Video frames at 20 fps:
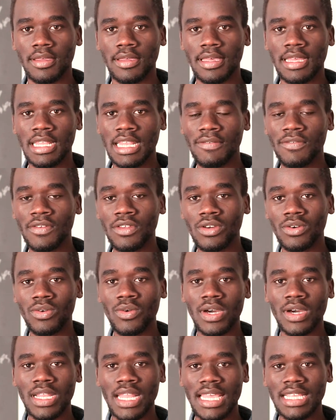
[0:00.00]
And if you
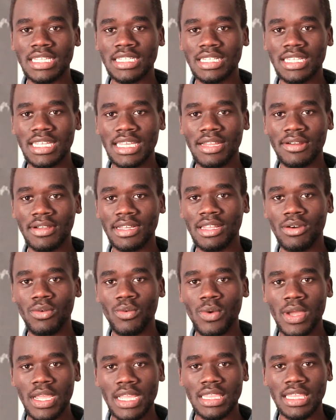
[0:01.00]
want to engineer in a
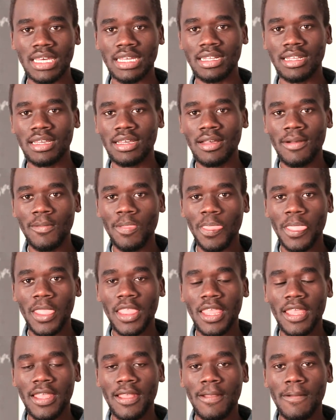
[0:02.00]
way that
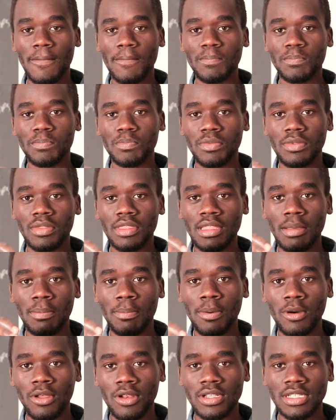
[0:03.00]
the
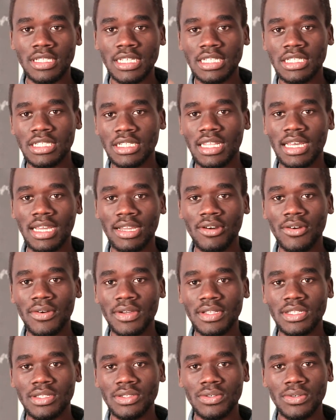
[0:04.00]
politicians are
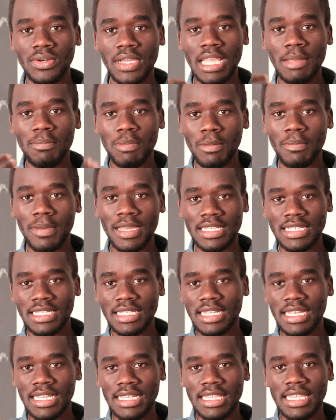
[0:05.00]
going to implement
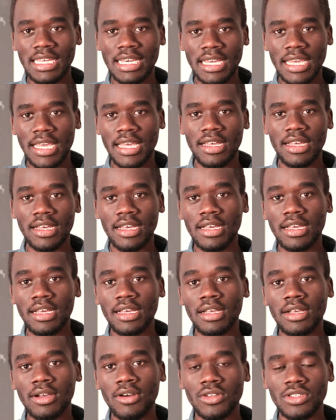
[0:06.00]
it in the
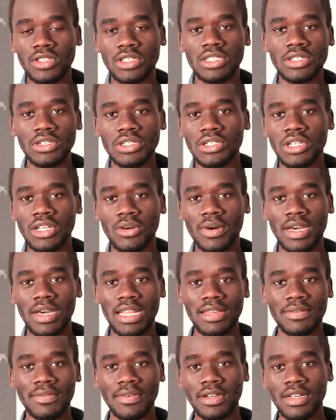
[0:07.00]
constitution or
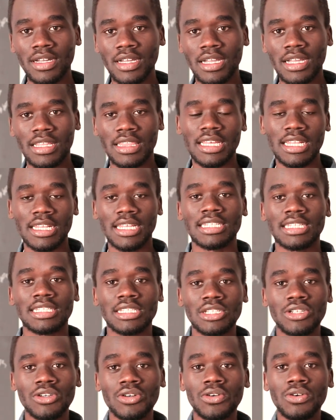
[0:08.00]
whatever, then it's
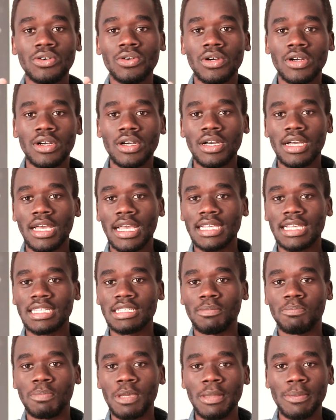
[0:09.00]
you as
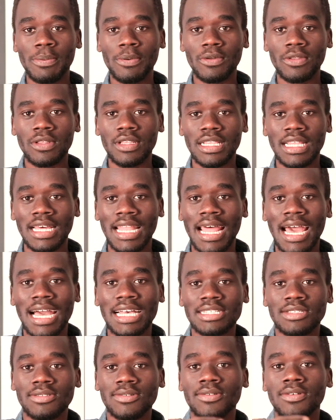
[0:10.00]
the people that
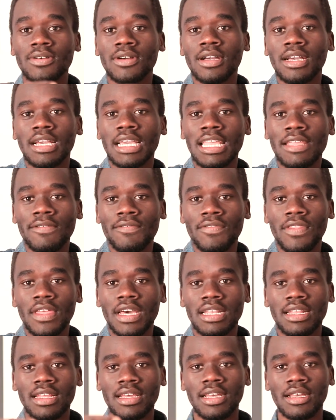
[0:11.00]
has to give
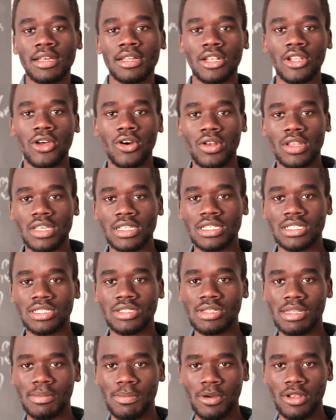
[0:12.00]
that knowledge
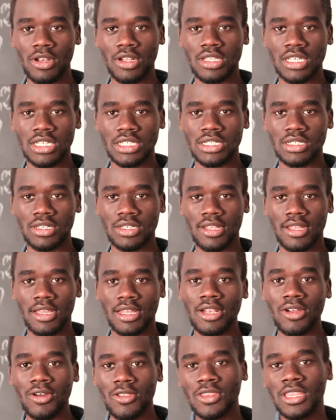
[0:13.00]
to the politician,
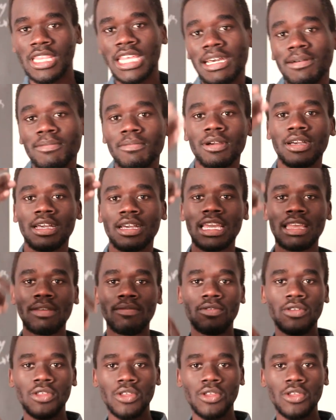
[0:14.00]
not them give